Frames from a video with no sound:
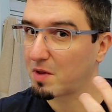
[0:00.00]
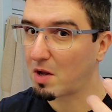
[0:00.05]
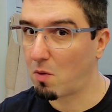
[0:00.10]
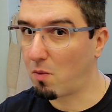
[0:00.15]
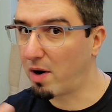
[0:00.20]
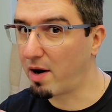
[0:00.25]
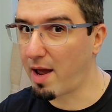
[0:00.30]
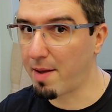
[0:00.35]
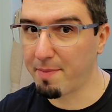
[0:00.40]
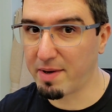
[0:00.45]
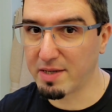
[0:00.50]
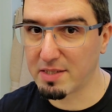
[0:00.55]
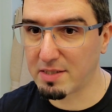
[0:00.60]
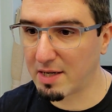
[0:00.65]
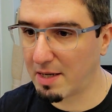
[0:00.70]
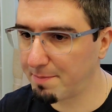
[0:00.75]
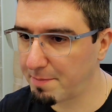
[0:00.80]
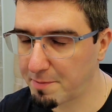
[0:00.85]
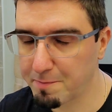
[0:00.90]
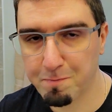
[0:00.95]
where I messed
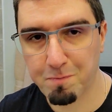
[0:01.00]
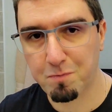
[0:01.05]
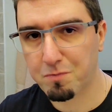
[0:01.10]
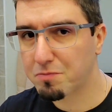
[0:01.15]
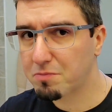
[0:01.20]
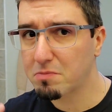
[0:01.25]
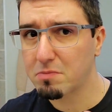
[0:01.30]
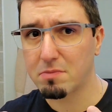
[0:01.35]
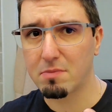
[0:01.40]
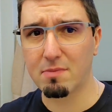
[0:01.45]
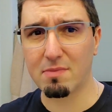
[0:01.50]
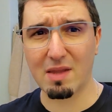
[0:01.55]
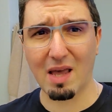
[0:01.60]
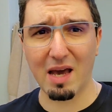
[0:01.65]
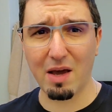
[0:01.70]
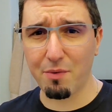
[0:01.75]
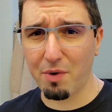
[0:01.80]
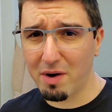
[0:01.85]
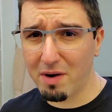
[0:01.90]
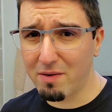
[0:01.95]
up.
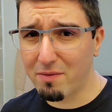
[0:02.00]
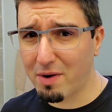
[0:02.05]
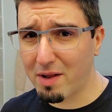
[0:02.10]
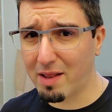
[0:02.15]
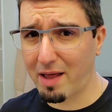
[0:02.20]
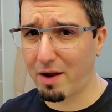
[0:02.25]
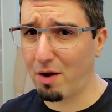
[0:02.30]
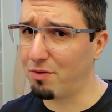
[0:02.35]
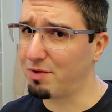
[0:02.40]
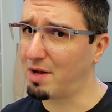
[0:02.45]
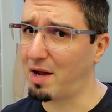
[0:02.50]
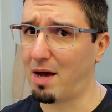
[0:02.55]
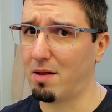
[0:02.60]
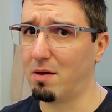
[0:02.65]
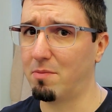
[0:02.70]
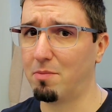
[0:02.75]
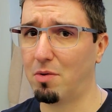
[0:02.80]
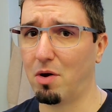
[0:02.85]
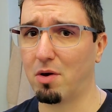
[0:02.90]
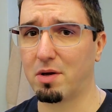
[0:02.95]
I really rely on the
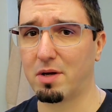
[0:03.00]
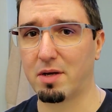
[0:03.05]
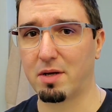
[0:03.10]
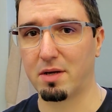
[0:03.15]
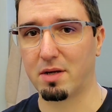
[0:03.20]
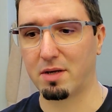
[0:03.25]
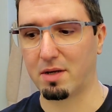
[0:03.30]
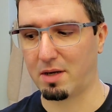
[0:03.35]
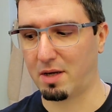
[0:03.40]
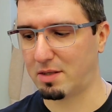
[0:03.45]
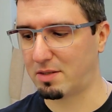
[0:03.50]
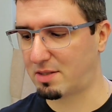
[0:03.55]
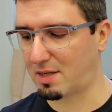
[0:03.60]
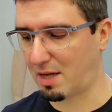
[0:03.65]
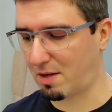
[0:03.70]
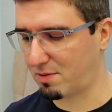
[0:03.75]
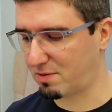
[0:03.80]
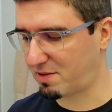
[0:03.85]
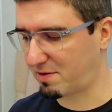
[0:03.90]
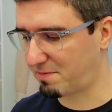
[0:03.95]
alum block. It
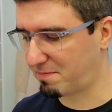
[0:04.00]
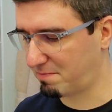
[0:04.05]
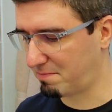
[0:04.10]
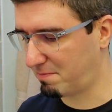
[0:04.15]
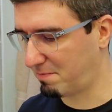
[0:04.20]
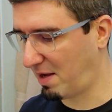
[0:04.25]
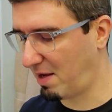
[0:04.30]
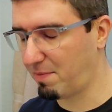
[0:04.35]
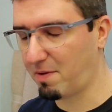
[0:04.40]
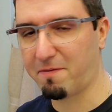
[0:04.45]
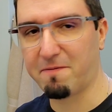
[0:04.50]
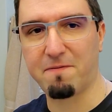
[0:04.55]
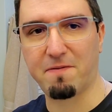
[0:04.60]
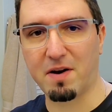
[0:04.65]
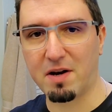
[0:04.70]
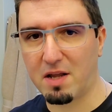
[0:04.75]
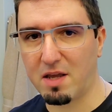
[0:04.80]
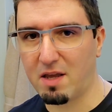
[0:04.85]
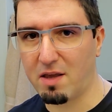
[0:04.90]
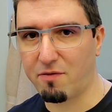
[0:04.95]
sounds maybe
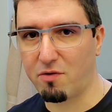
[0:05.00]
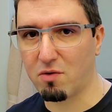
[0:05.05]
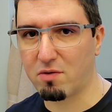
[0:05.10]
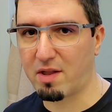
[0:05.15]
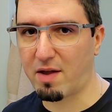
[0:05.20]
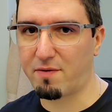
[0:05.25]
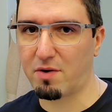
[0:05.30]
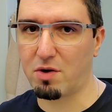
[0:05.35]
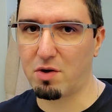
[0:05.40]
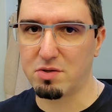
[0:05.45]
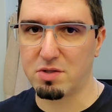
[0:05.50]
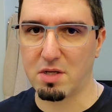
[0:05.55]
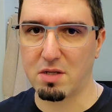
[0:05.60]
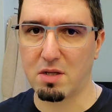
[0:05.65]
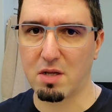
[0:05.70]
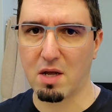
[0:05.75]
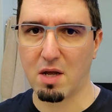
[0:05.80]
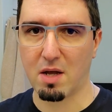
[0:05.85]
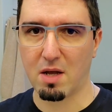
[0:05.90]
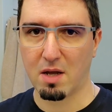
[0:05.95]
funny if you never use it,
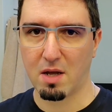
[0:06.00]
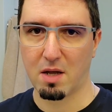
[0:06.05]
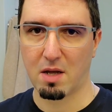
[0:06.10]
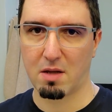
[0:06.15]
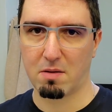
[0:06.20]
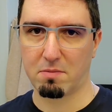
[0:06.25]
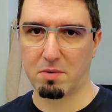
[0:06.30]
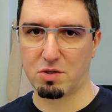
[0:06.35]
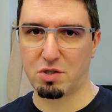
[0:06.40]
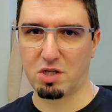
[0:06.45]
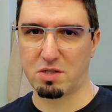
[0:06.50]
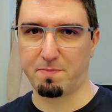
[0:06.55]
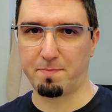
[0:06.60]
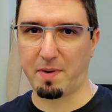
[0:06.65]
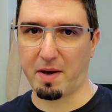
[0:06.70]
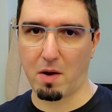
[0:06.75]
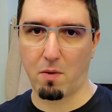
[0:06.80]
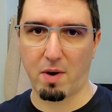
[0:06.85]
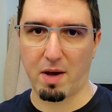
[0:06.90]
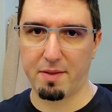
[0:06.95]
but just
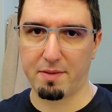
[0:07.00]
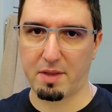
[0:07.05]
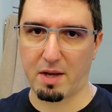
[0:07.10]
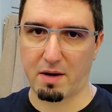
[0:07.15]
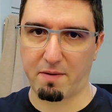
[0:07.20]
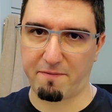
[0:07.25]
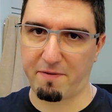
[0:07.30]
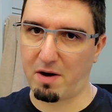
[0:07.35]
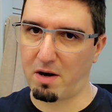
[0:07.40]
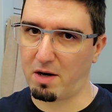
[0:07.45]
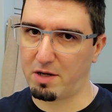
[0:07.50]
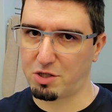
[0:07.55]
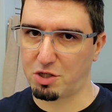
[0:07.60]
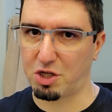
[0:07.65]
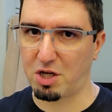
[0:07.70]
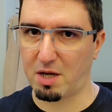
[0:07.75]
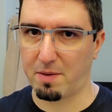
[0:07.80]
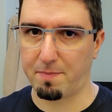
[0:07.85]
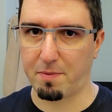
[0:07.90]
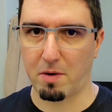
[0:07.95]
buy one. They're very
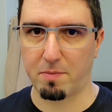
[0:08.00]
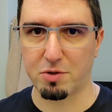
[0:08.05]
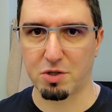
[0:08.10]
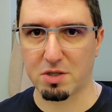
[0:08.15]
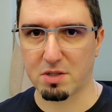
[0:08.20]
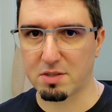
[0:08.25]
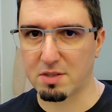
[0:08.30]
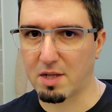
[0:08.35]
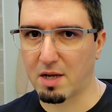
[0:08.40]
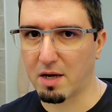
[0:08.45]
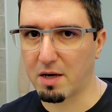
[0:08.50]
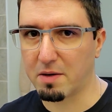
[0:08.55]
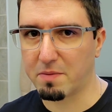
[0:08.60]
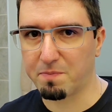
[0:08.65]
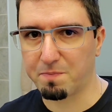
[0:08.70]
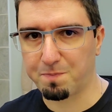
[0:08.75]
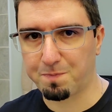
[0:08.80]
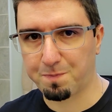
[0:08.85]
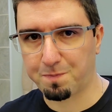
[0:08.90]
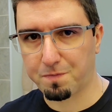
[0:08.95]
cheap options there.
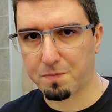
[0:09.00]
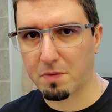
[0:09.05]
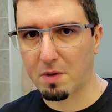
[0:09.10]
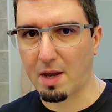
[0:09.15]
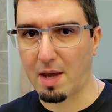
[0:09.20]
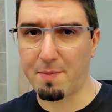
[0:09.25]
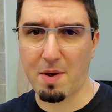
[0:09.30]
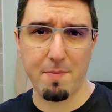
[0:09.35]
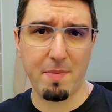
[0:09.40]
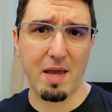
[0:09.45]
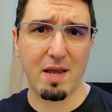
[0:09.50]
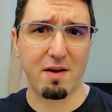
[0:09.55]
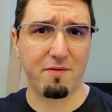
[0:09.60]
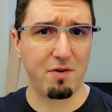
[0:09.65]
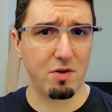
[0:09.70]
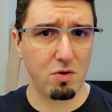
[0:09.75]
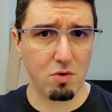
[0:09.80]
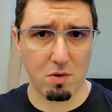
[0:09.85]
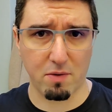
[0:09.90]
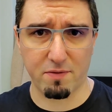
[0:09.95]
I may make a
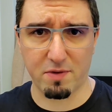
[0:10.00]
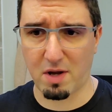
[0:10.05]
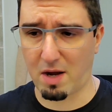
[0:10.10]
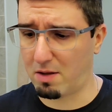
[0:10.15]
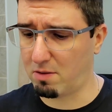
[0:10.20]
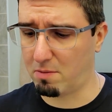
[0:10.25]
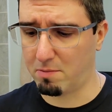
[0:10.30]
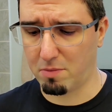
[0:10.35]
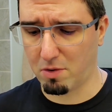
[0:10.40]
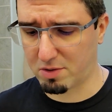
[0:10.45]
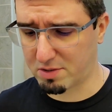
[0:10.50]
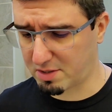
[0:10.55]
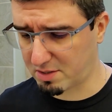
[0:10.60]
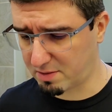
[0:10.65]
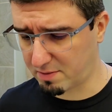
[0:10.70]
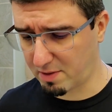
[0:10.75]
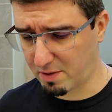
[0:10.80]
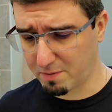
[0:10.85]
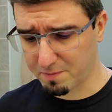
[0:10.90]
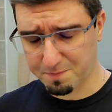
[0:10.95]
video of the alum blocks as
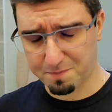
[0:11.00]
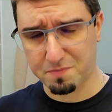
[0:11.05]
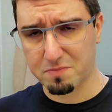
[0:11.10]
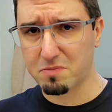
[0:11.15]
well